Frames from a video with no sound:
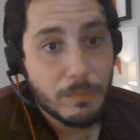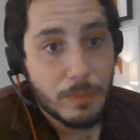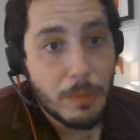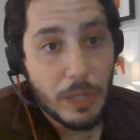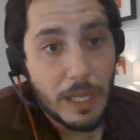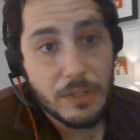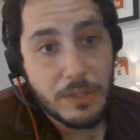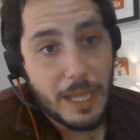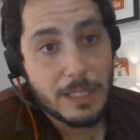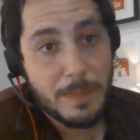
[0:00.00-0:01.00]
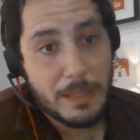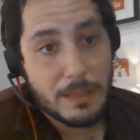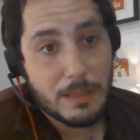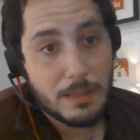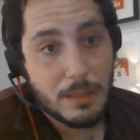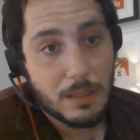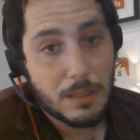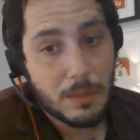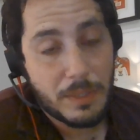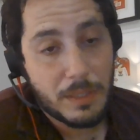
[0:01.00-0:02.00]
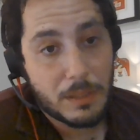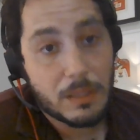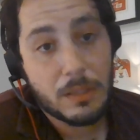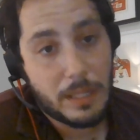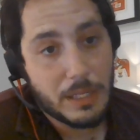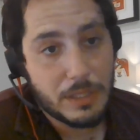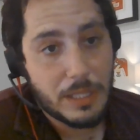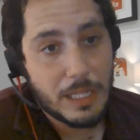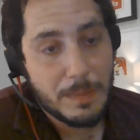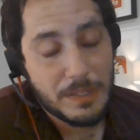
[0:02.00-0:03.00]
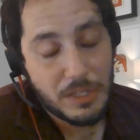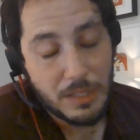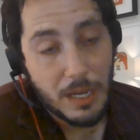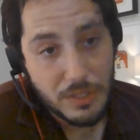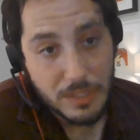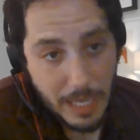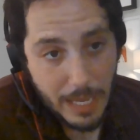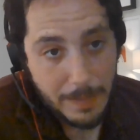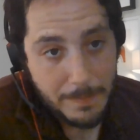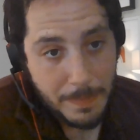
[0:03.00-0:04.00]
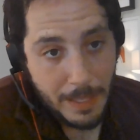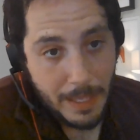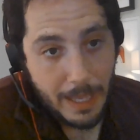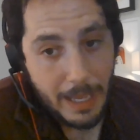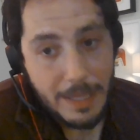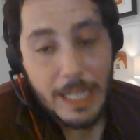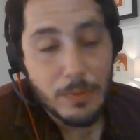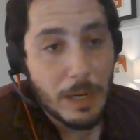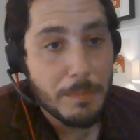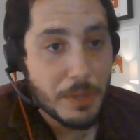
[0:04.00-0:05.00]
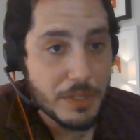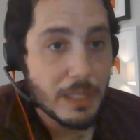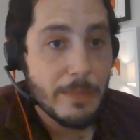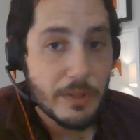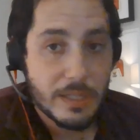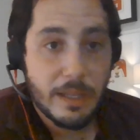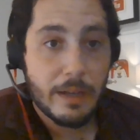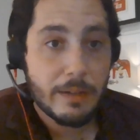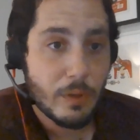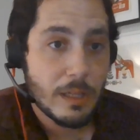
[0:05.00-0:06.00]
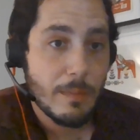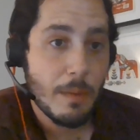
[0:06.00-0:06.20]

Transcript: we will enter that space, or we are currently entering that space, I should say. And that's what I'm personally most excited for at the